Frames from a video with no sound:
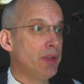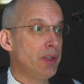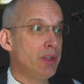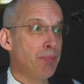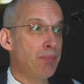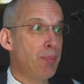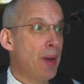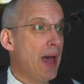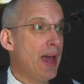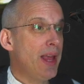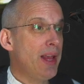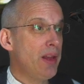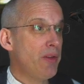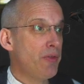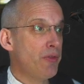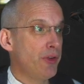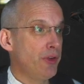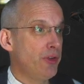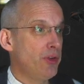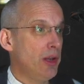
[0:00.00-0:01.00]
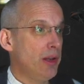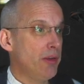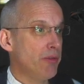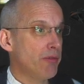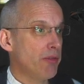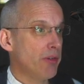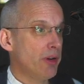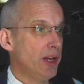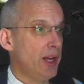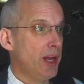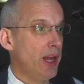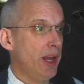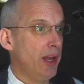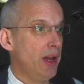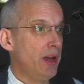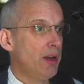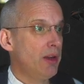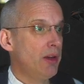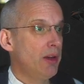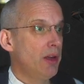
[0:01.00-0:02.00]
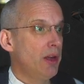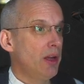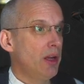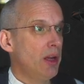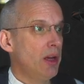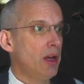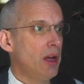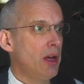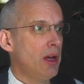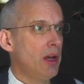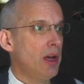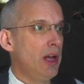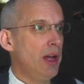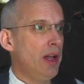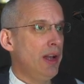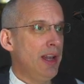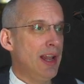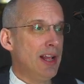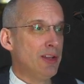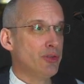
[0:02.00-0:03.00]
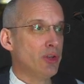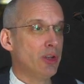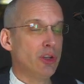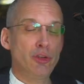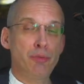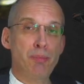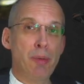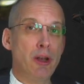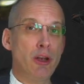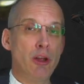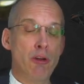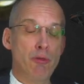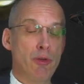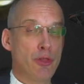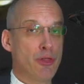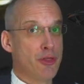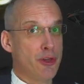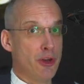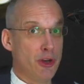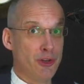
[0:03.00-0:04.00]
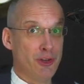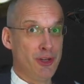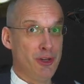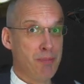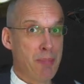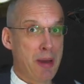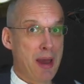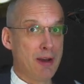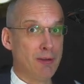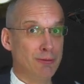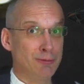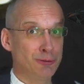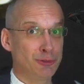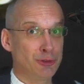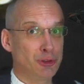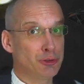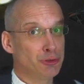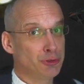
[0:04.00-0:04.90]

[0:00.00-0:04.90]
to pay for delivery here unless I spend over £30 on